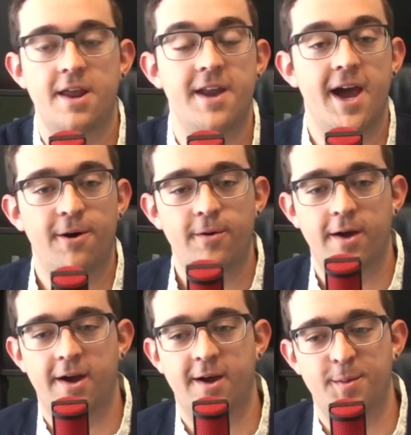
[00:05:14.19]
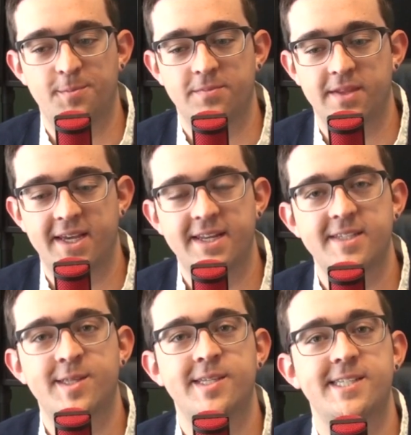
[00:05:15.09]
Now, um, it
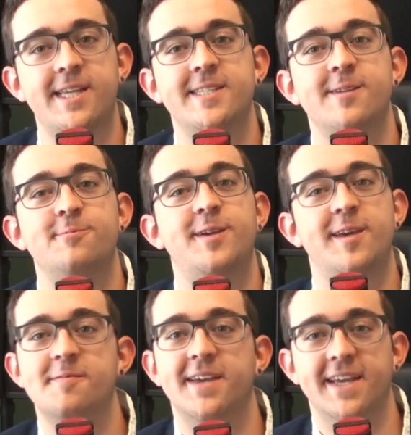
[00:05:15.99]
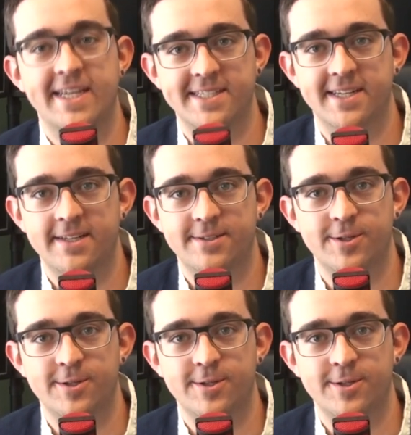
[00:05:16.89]
is the season of giving, isn't it?